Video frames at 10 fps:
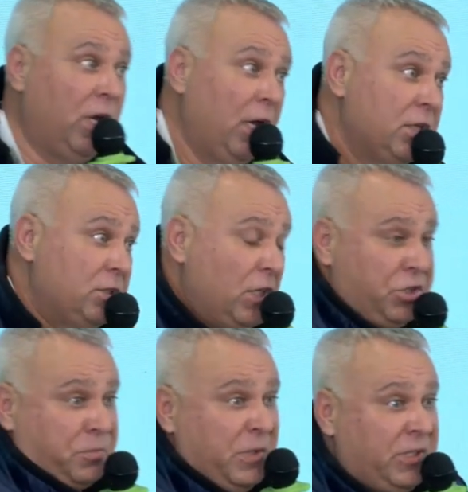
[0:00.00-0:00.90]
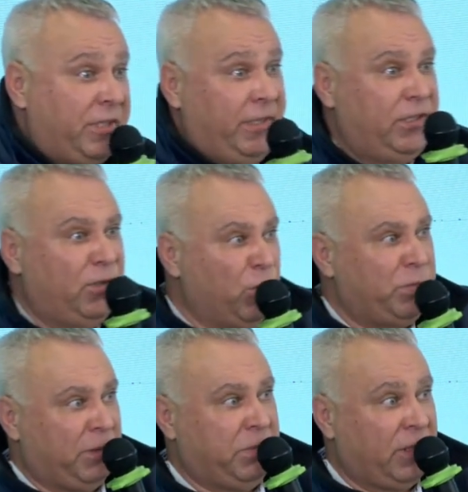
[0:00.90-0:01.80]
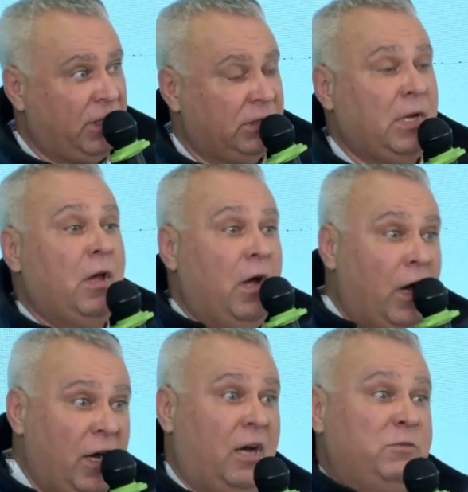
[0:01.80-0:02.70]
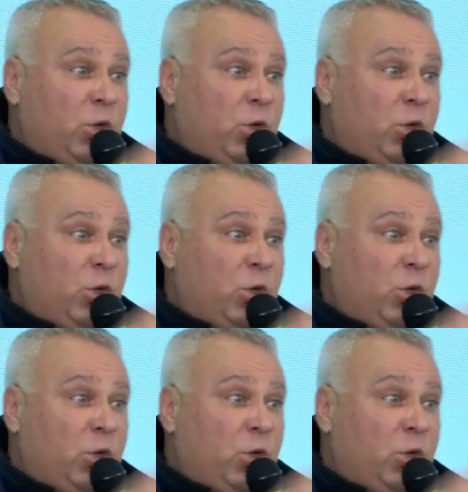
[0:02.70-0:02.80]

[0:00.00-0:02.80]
So you will know which structures are damaged, okay?